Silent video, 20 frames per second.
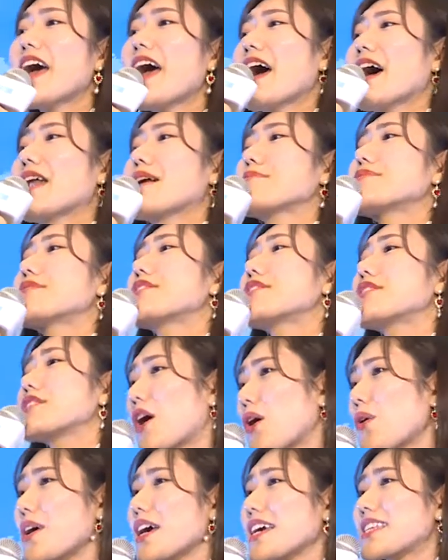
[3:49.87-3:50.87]
and I'm
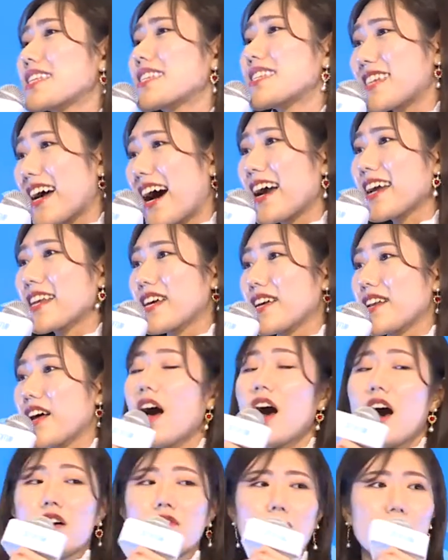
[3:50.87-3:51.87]
so excited
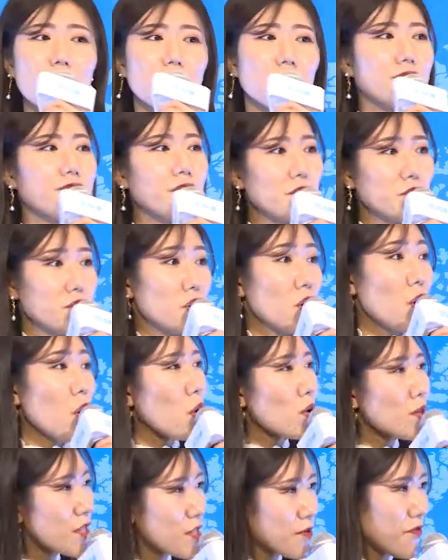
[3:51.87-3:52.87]
of what the future
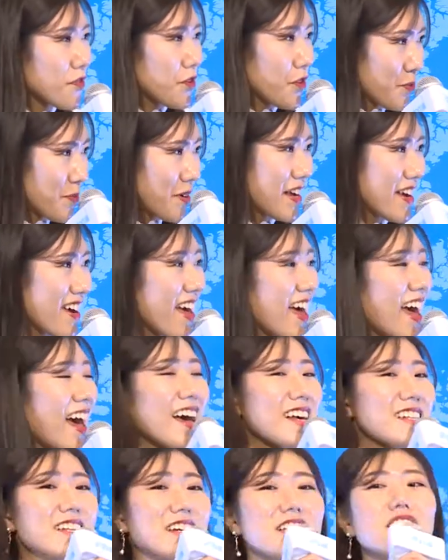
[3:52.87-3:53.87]
holds for me
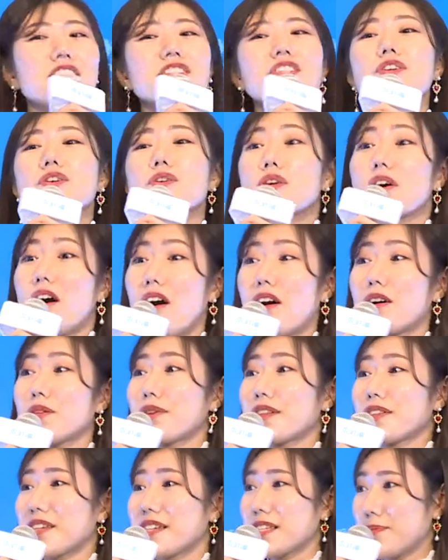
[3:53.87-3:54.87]
as I continue on
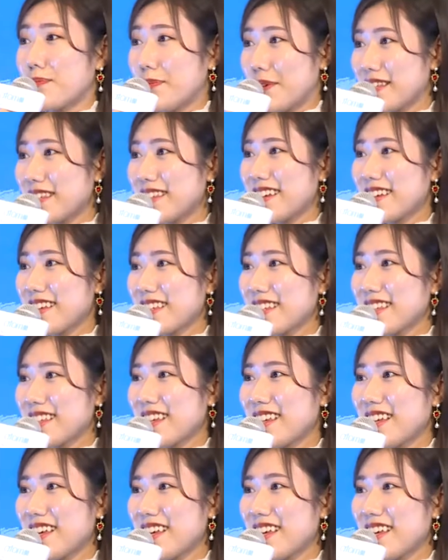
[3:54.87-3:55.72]
with this business.